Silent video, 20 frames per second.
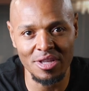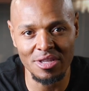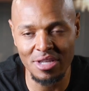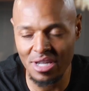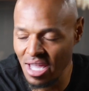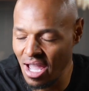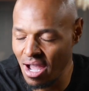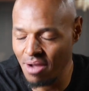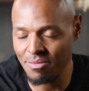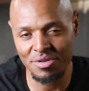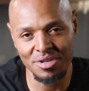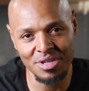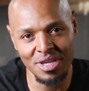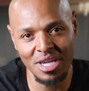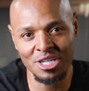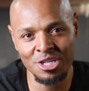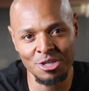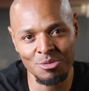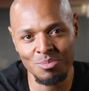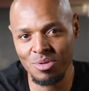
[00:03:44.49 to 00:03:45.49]
in the
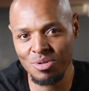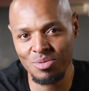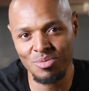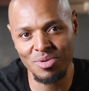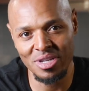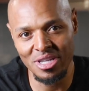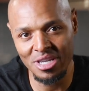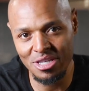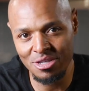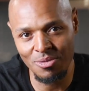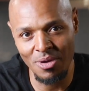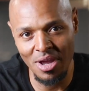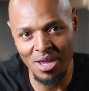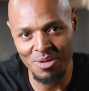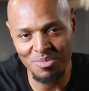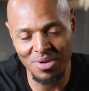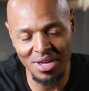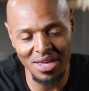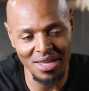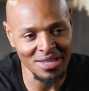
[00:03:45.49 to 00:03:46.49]
conversations between these
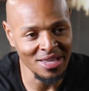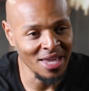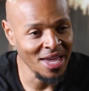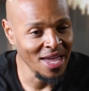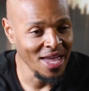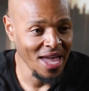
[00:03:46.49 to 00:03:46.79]
great men.